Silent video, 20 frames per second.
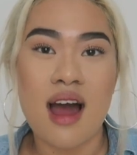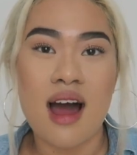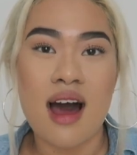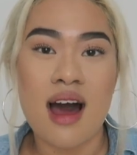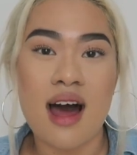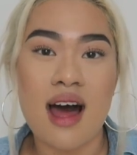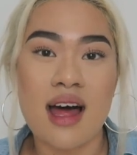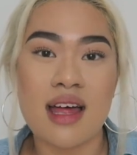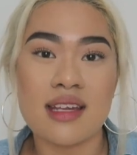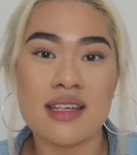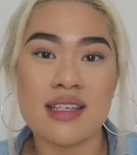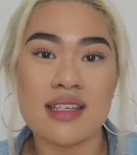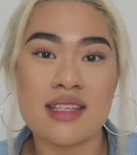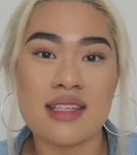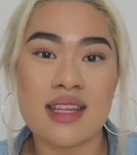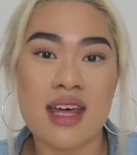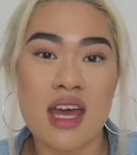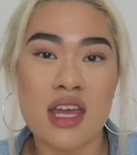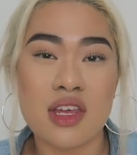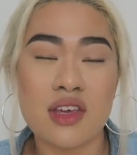and
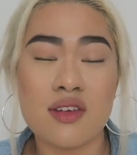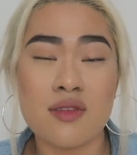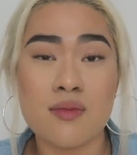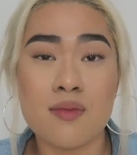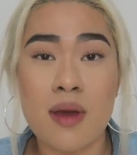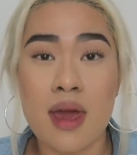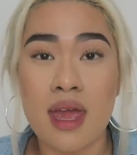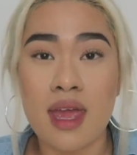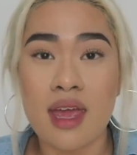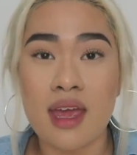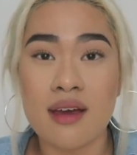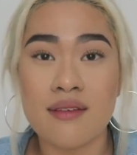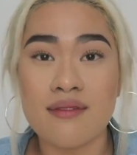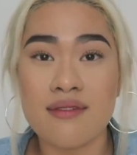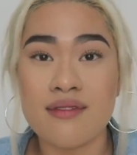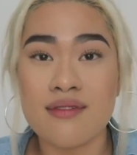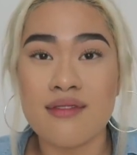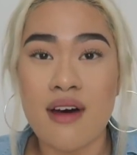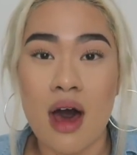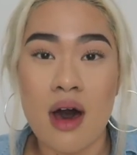that you may
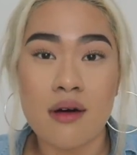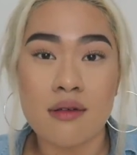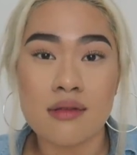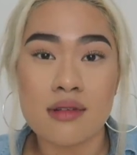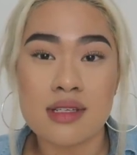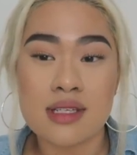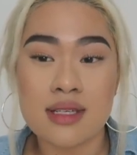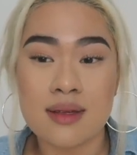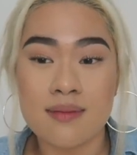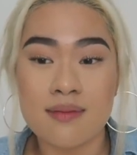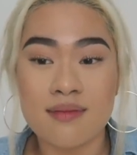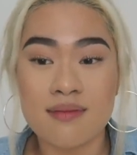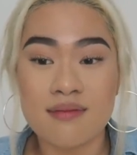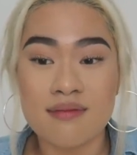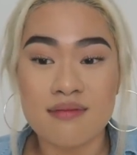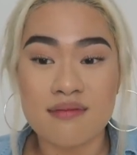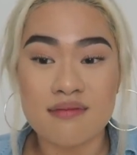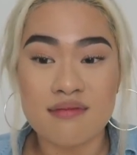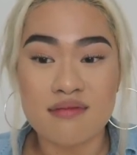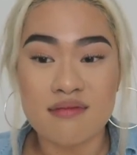have found
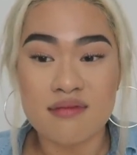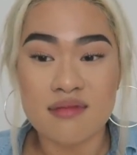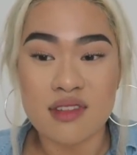some